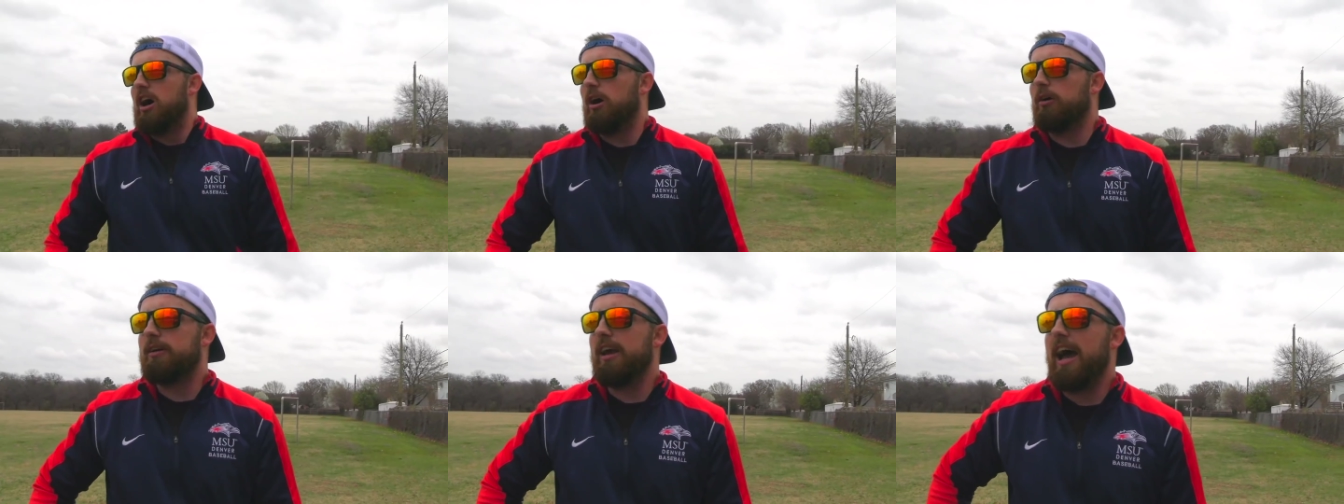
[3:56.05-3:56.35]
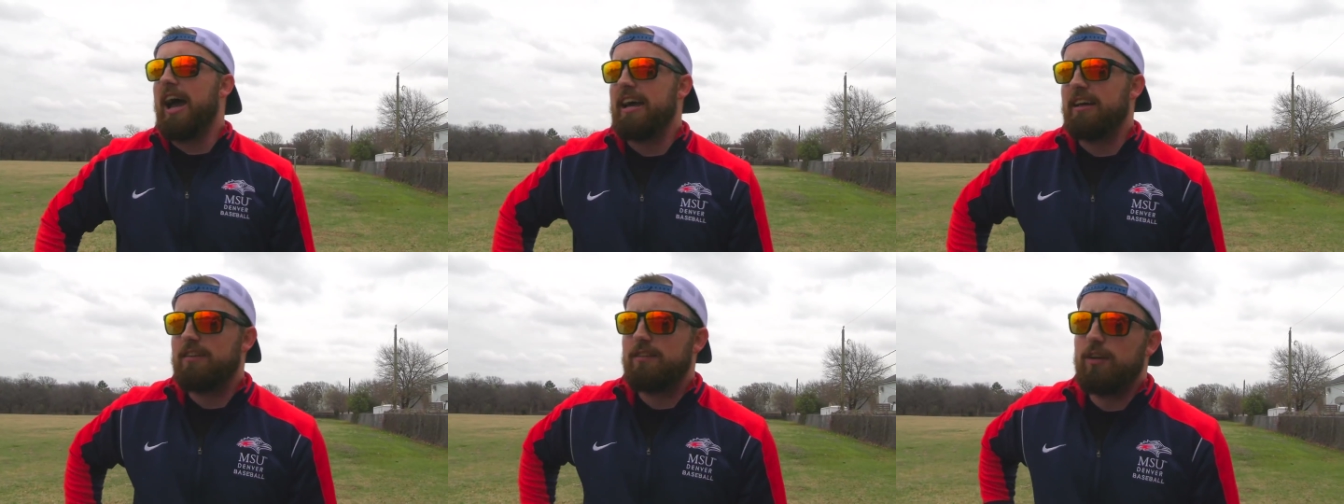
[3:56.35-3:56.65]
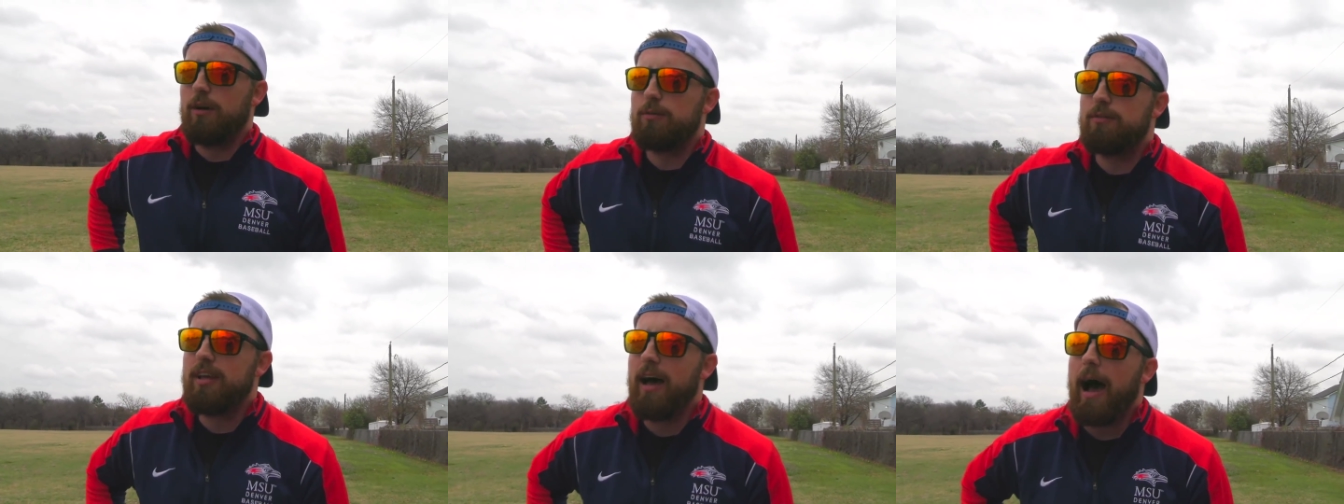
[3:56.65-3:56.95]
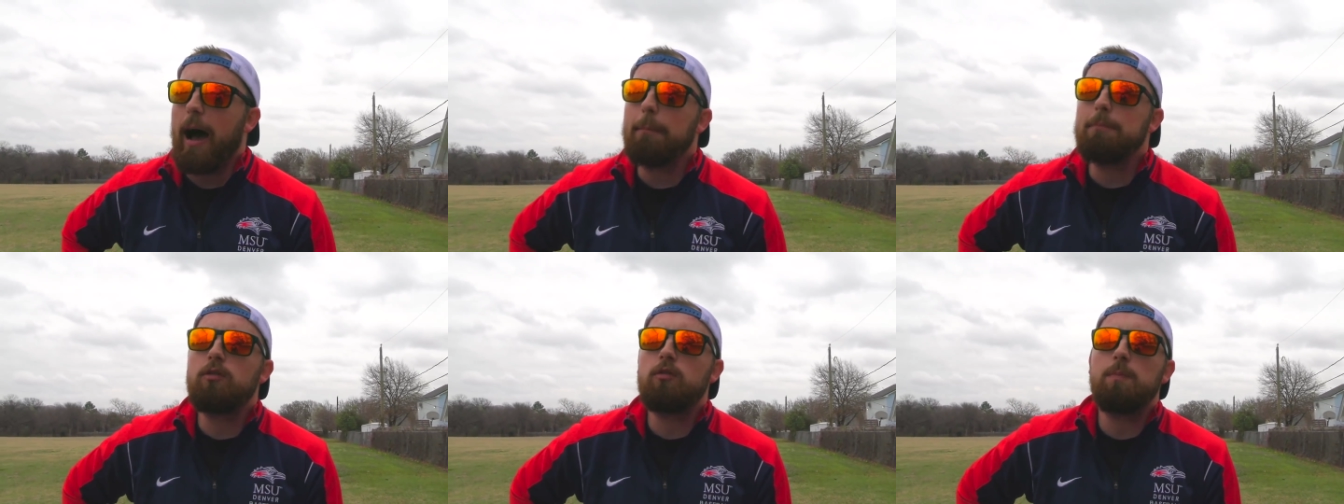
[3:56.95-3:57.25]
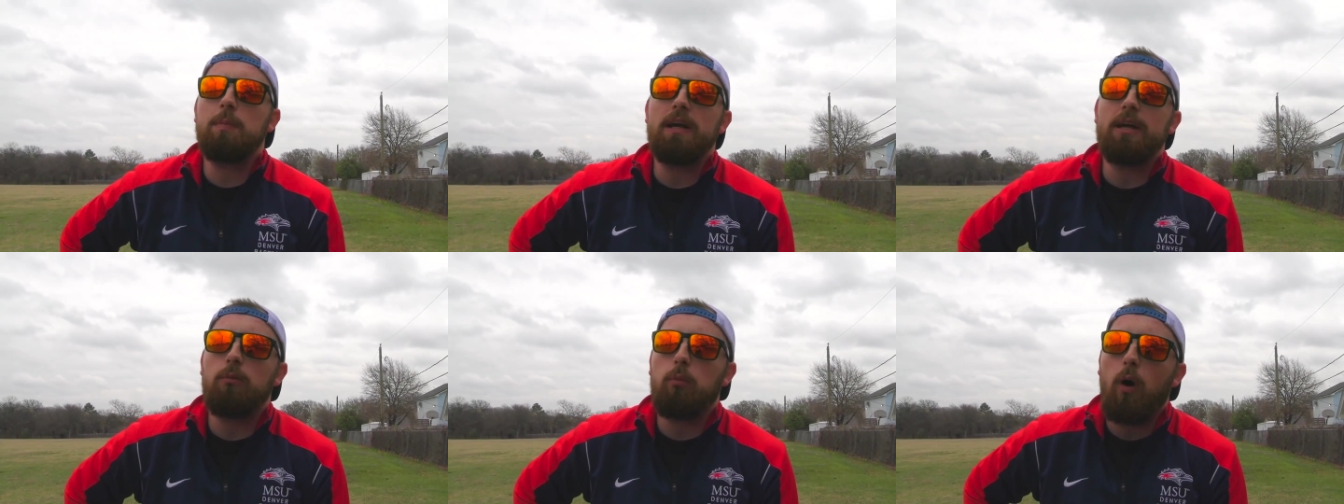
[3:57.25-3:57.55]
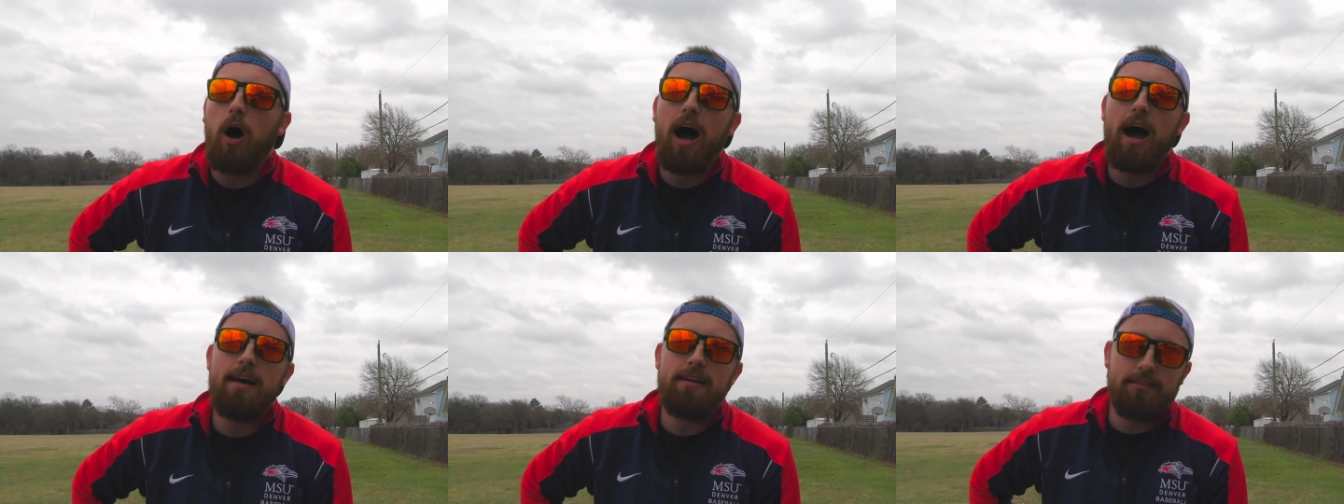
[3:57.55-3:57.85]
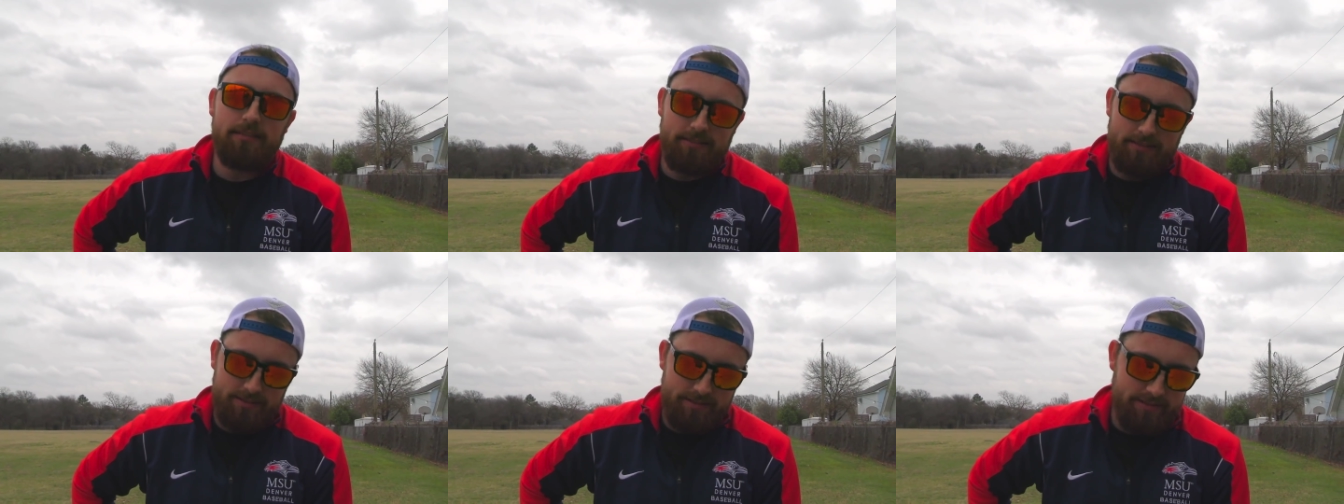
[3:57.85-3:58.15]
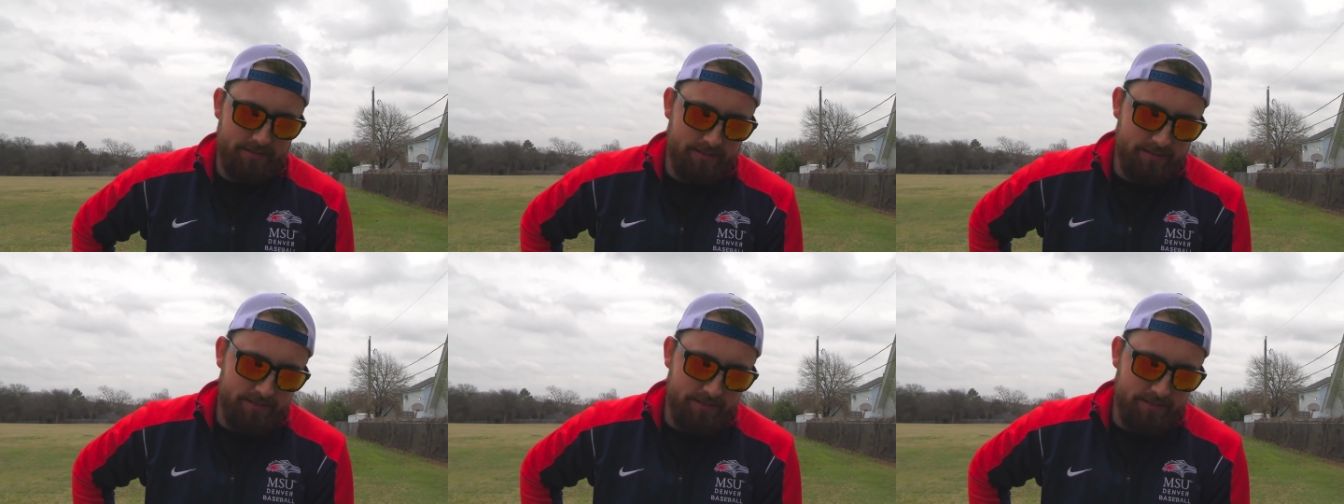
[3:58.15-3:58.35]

Okay, so top speed wise,